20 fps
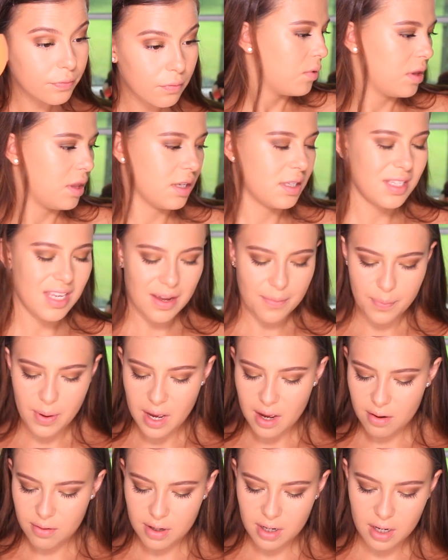With the same
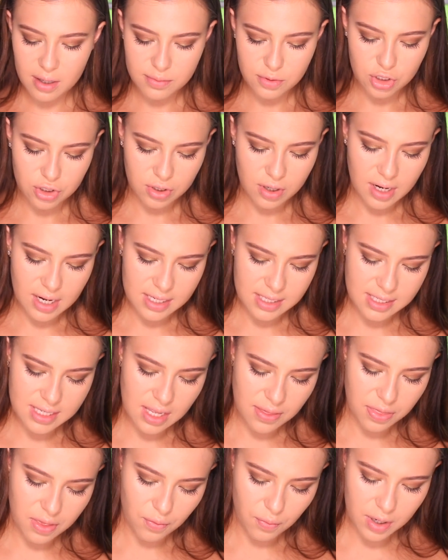powder, I'm just gonna
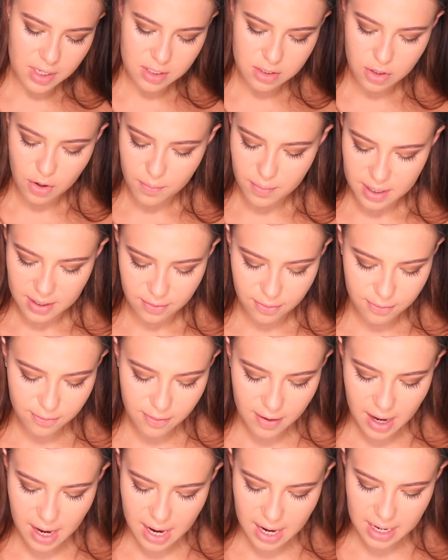set the rest of my
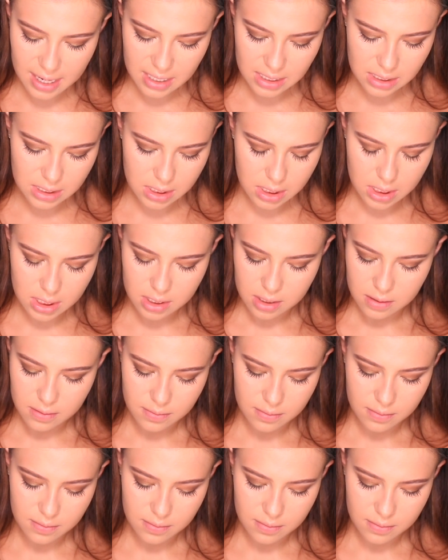face.